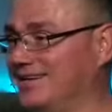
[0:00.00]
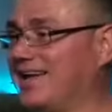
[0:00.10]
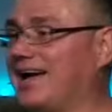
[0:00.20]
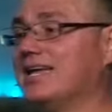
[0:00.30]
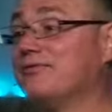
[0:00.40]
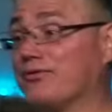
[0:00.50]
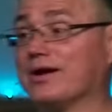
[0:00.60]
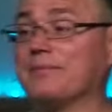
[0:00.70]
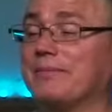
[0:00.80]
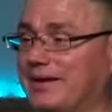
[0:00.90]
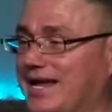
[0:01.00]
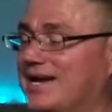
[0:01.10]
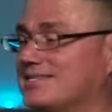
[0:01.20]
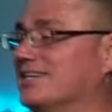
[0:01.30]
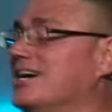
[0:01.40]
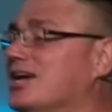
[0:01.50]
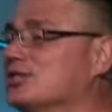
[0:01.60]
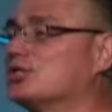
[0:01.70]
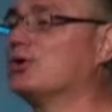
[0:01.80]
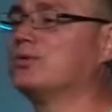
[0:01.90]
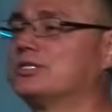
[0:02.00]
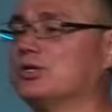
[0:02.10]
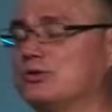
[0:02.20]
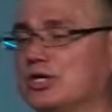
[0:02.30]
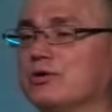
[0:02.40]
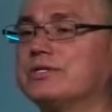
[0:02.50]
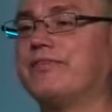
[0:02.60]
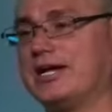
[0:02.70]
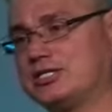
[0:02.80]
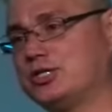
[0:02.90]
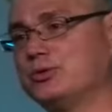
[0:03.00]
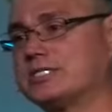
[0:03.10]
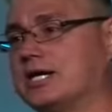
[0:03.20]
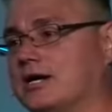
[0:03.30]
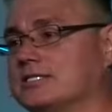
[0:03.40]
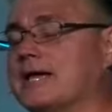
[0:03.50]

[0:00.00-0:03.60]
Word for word: yeah, Ephraim and Manasseh. So, so Joseph had two sons,